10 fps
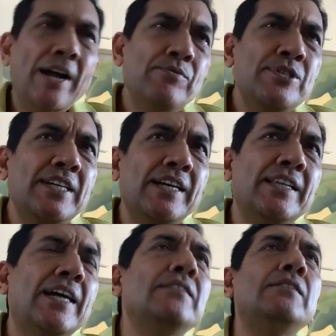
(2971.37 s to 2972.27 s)
I would say
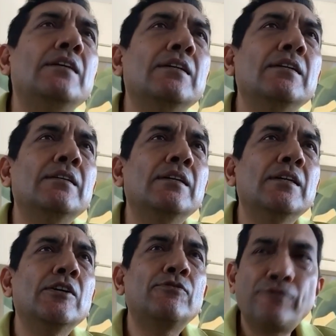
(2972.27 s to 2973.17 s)
that uh,
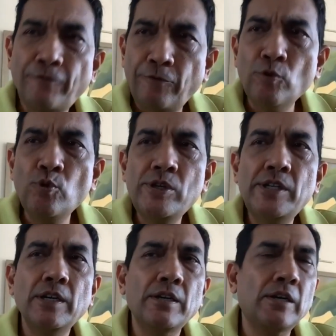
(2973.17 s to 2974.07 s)
uh, food
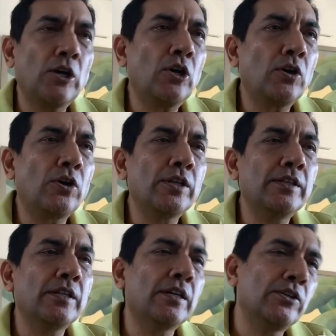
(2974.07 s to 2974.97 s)
uh,
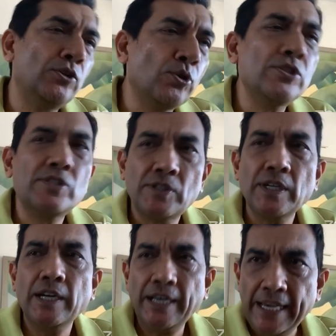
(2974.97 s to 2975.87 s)
on uh, those
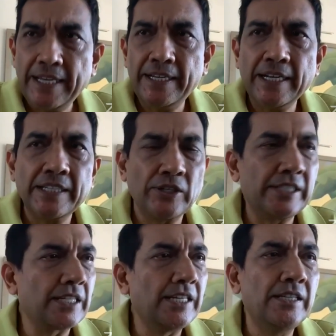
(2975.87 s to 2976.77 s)
uh, areas, so
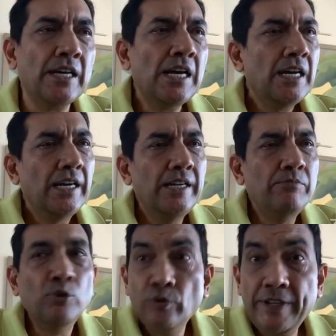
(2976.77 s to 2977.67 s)
let's say in in
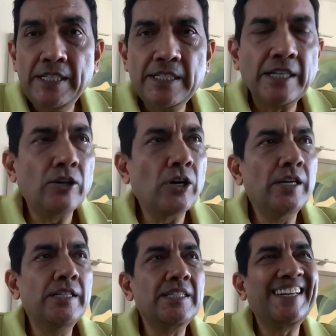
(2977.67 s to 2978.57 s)
movies and all,
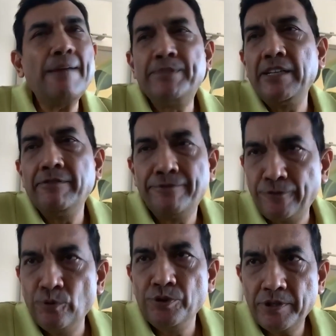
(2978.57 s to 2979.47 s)
it's captive
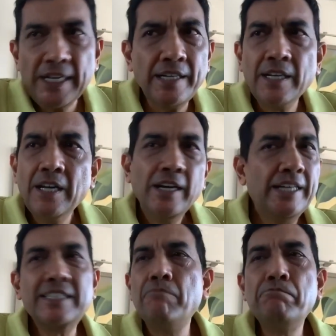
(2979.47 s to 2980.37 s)
food, right?
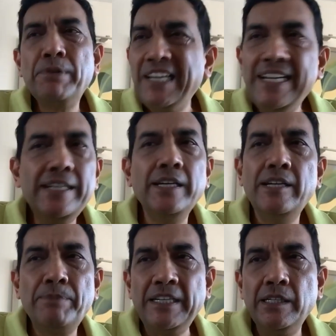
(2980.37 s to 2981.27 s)
It's completely
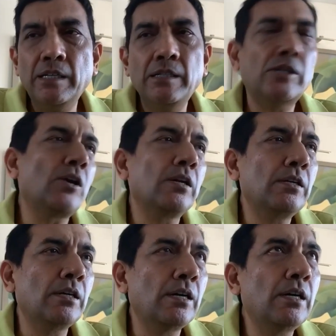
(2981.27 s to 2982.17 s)
dependent
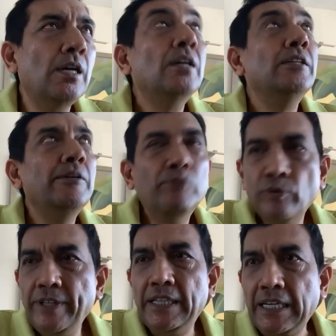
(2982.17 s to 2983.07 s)
on uh, the
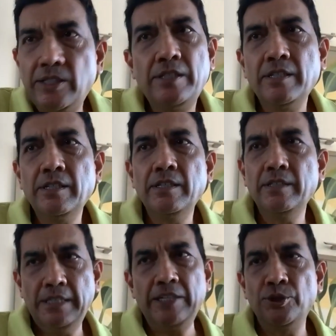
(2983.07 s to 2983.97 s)
movie that uh,
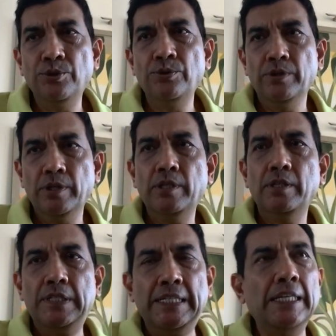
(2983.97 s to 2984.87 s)
that you uh,
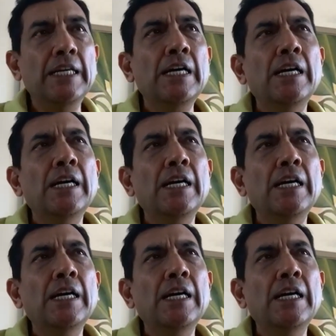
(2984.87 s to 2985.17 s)
see.